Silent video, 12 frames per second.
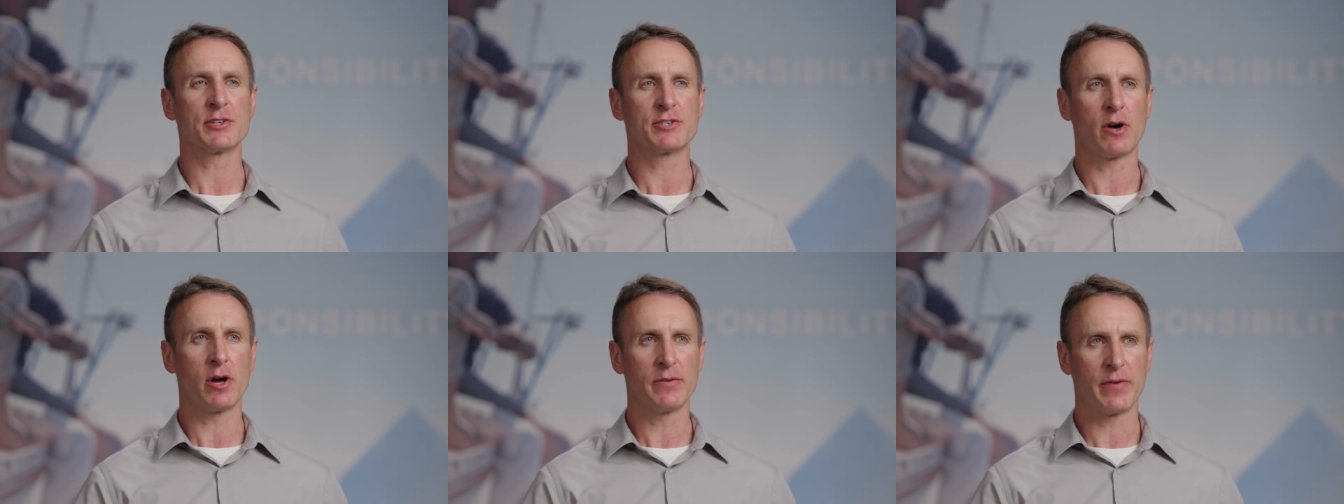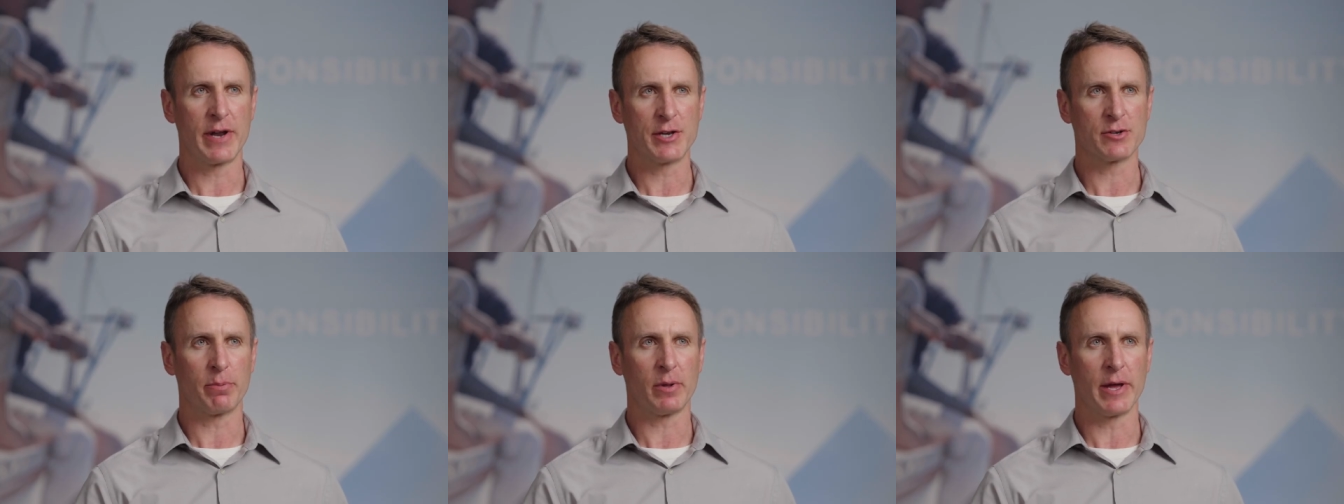a solid
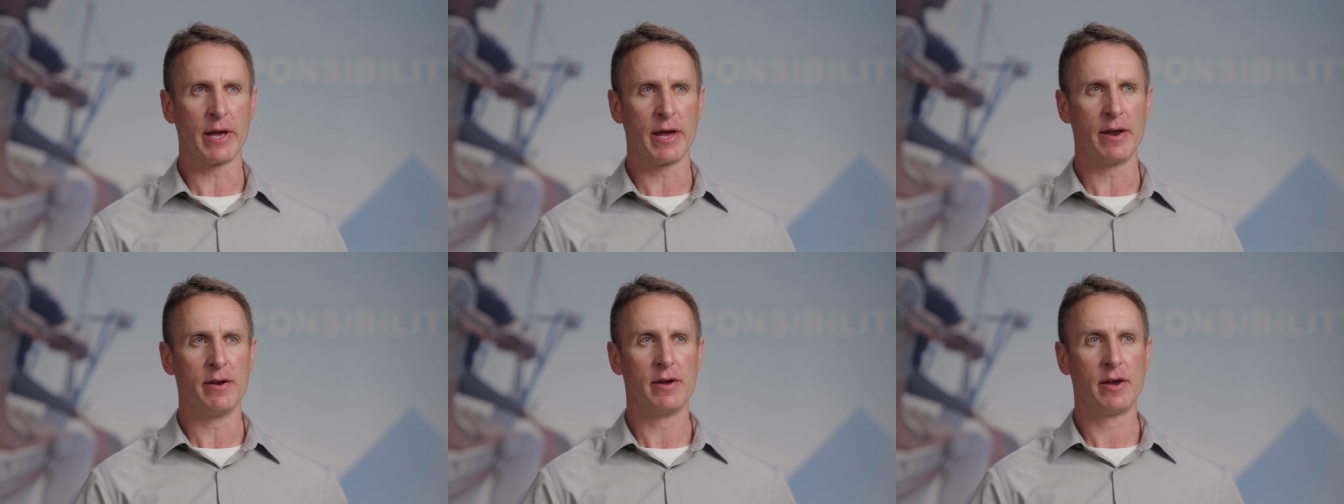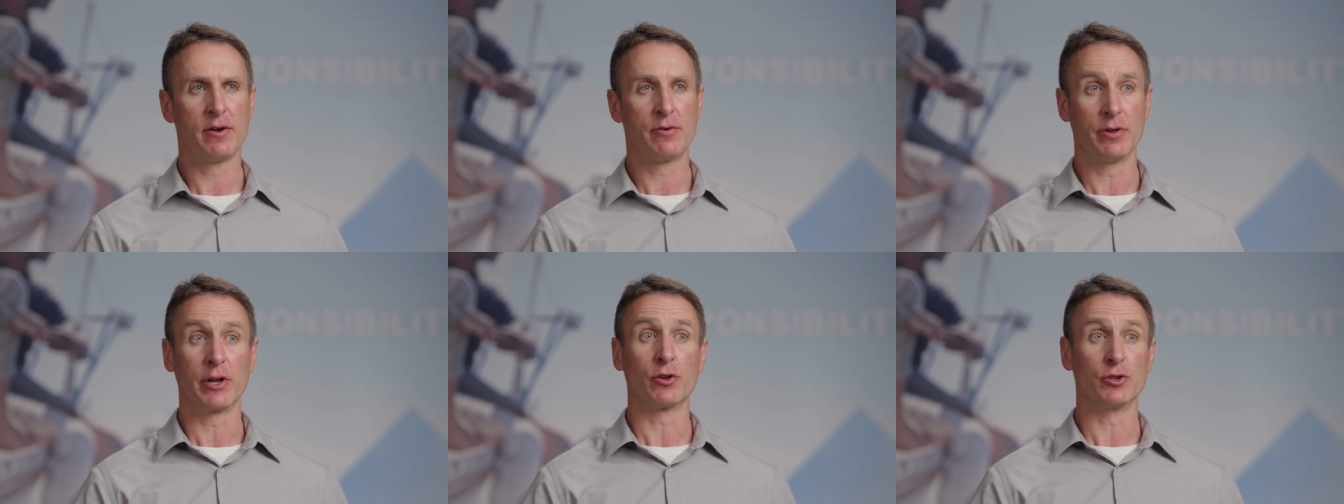financial plan
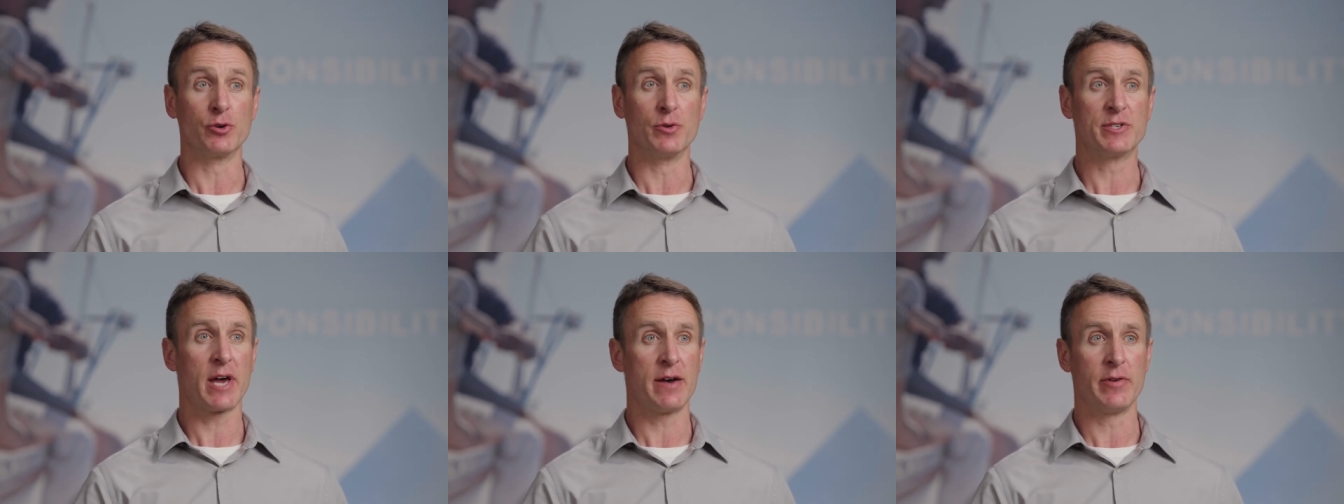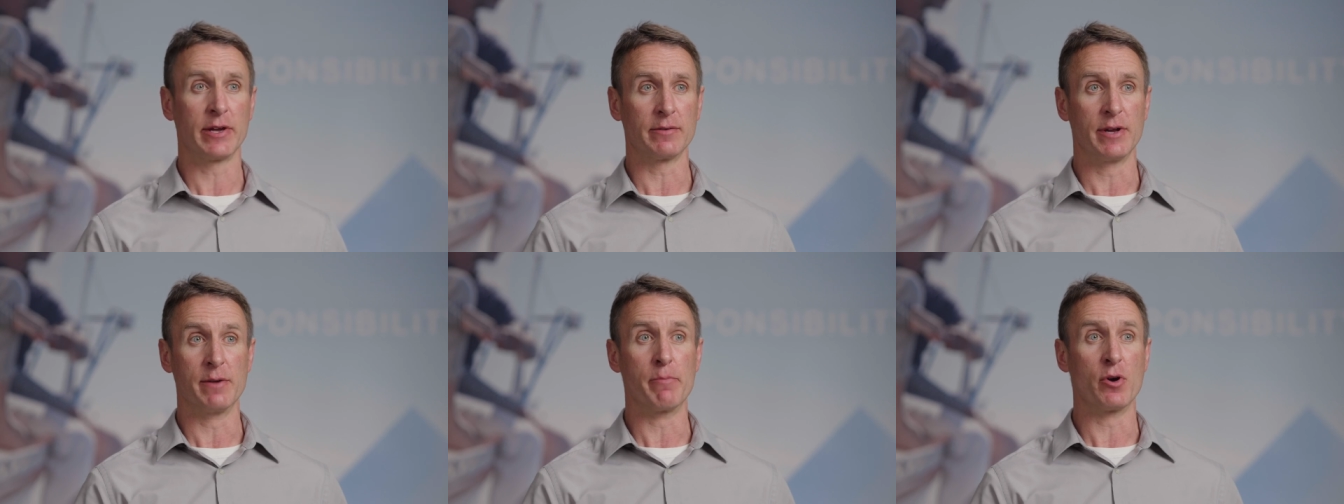really includes
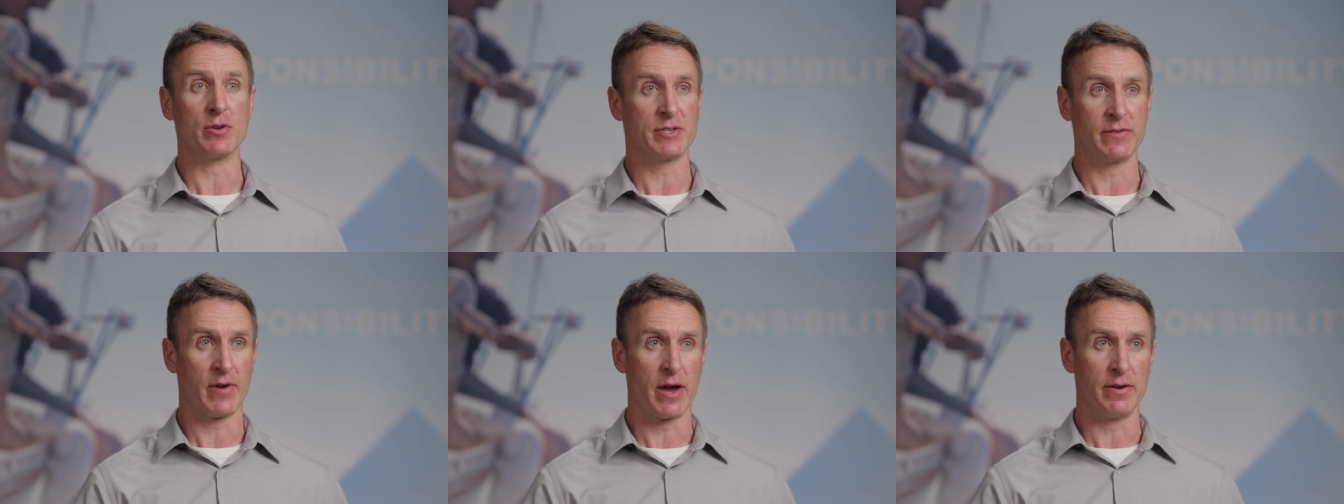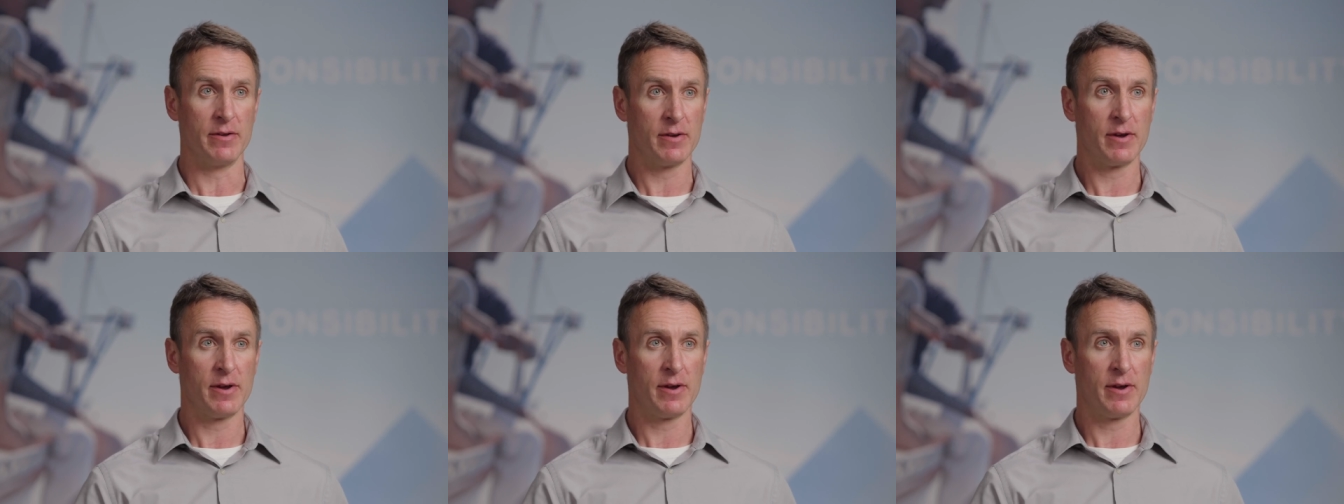having an emergency fund